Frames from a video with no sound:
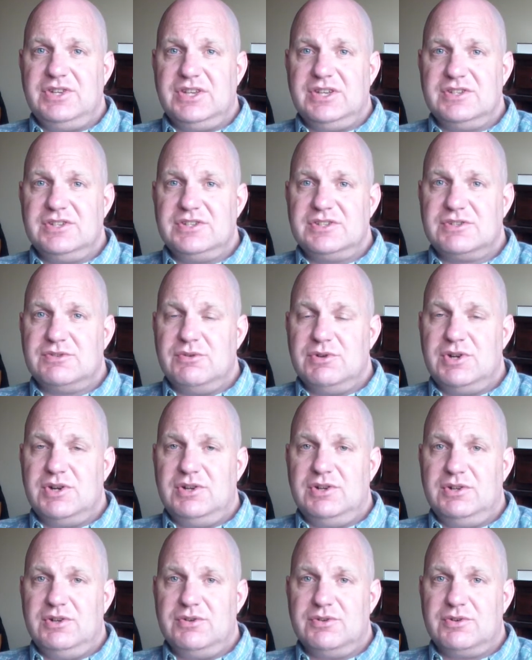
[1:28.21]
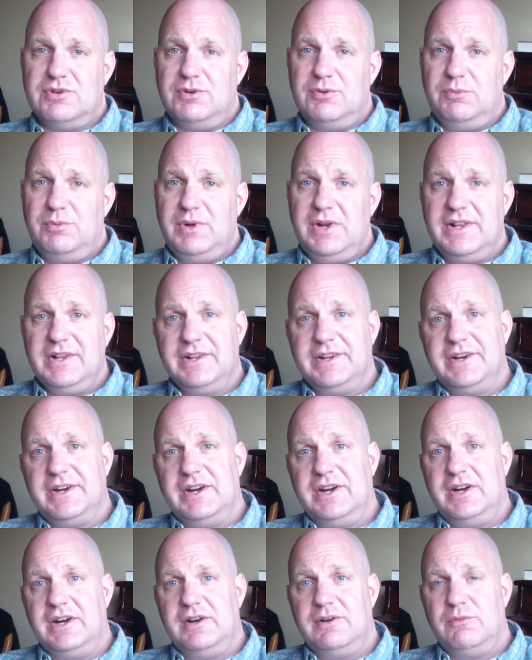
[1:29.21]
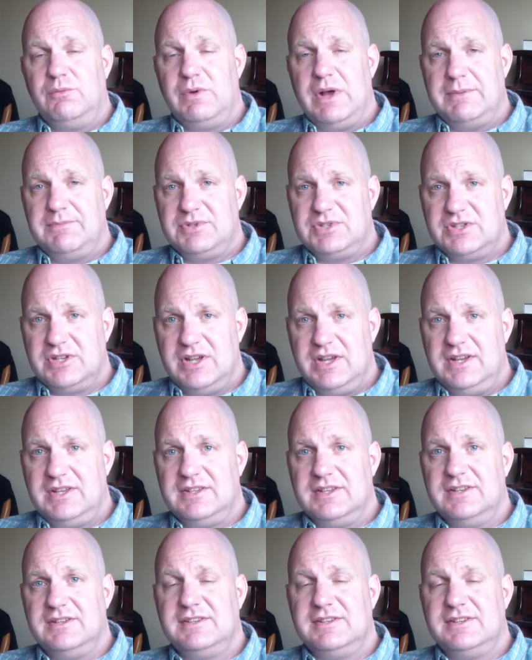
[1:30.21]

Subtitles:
You can just go to a local realtor website,